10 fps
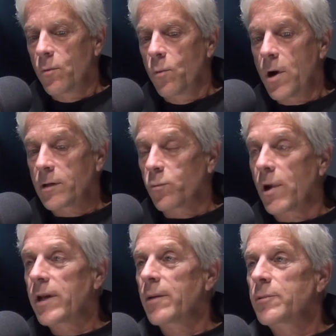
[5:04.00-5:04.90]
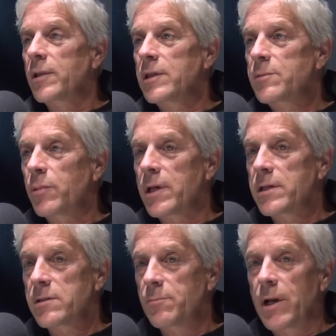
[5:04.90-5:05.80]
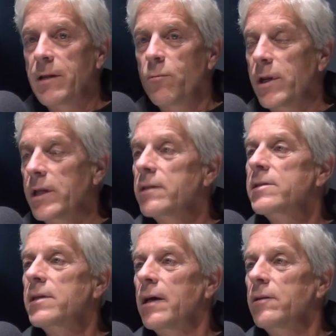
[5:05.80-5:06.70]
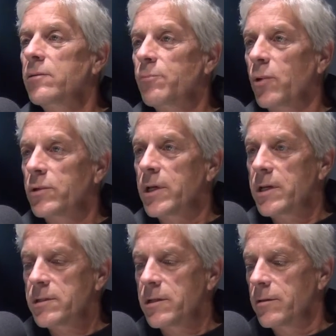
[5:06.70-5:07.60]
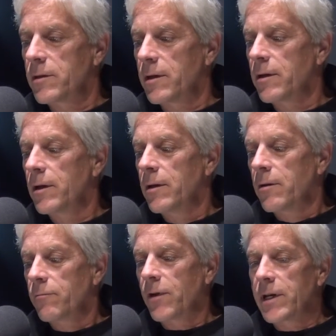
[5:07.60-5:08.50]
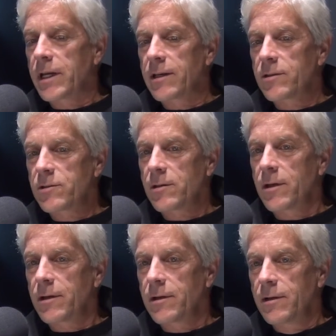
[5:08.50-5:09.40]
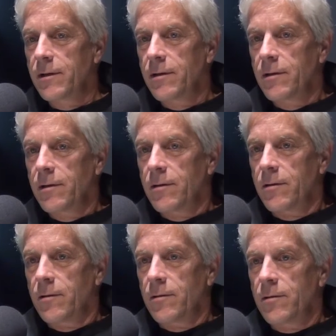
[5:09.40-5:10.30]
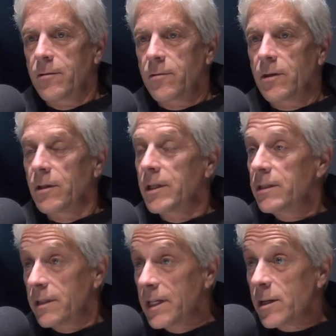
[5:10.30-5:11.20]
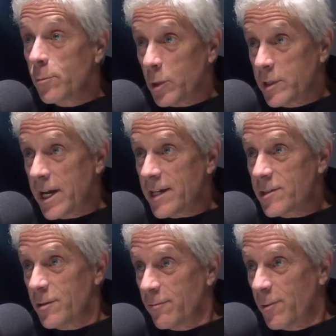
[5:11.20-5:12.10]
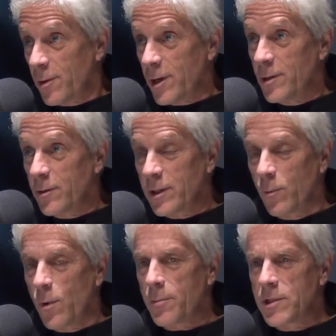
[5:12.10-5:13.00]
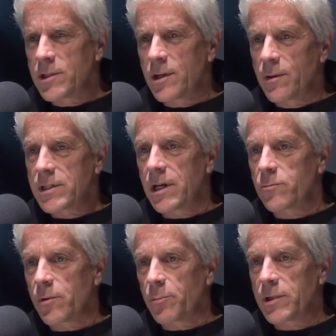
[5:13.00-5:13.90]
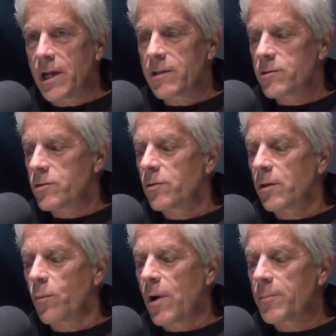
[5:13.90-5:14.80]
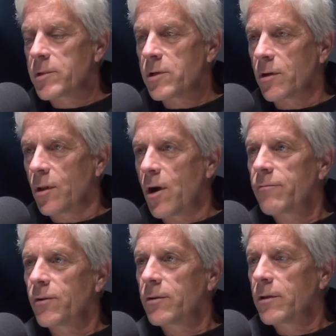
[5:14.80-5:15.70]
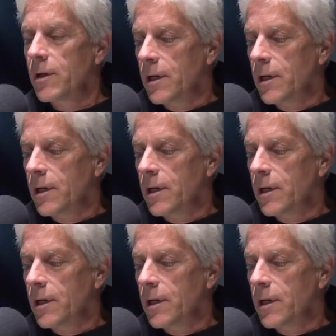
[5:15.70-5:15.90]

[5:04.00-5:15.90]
walked right up to these places. Many went inside to protest and fight against the legal protection afforded nuclear weapons. You know, this country pretends nuclear weapons are lawful